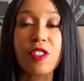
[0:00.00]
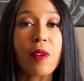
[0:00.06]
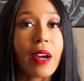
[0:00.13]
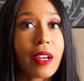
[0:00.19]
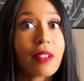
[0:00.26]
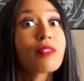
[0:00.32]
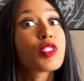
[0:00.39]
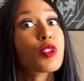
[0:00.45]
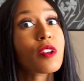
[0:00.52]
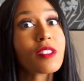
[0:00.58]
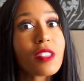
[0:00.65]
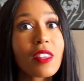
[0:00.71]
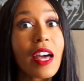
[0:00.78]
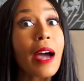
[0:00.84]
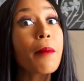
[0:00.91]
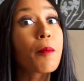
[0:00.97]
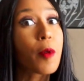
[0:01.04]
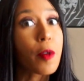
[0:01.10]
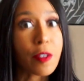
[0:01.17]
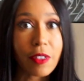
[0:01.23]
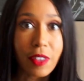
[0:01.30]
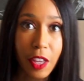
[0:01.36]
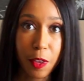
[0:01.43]
so I trusted that
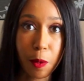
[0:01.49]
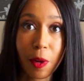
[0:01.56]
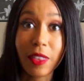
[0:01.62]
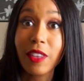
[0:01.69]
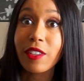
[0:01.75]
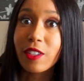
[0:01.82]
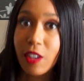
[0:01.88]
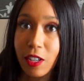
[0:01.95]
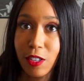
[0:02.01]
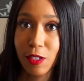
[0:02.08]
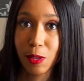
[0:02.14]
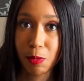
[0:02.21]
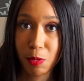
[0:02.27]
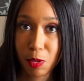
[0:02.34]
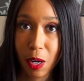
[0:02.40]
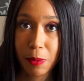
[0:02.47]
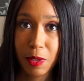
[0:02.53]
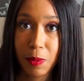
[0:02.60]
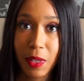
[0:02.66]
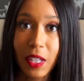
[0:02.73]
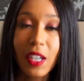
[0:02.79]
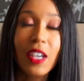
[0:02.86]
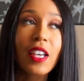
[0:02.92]
more than the other one that the doctor subscribed to
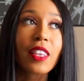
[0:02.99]
me.